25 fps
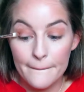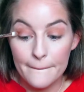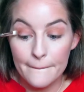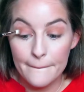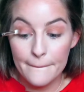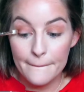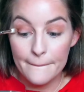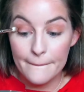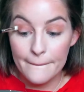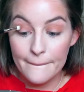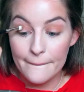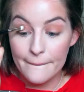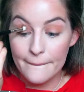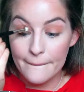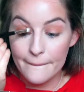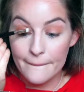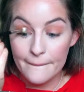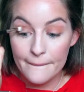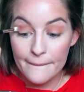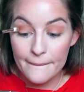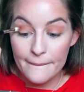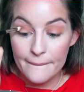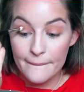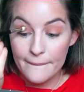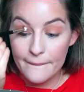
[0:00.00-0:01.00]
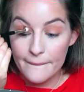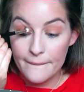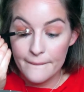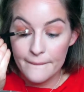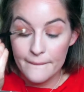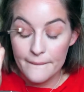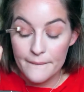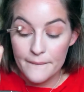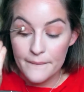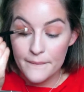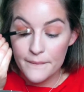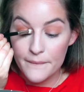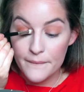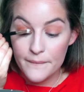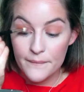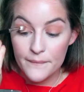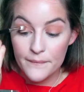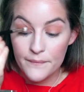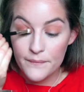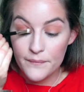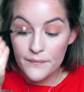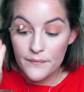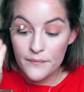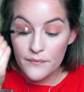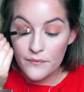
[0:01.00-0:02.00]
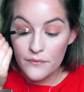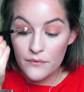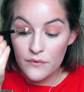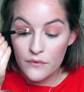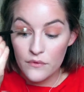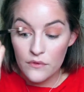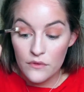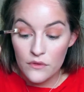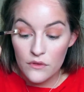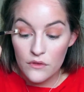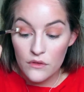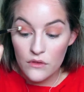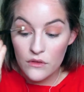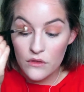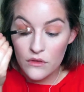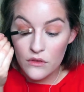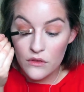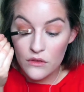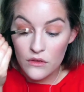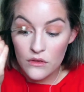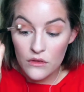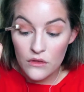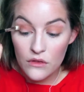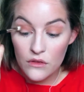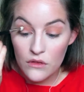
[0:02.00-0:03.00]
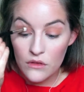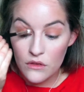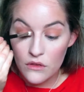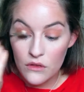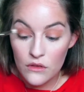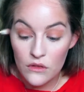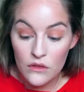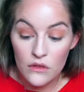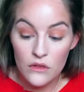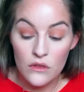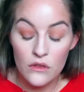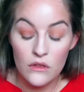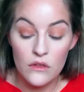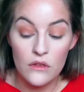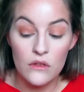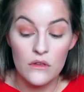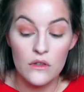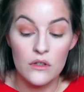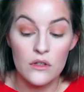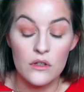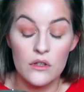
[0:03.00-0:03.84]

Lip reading: Nothing is said.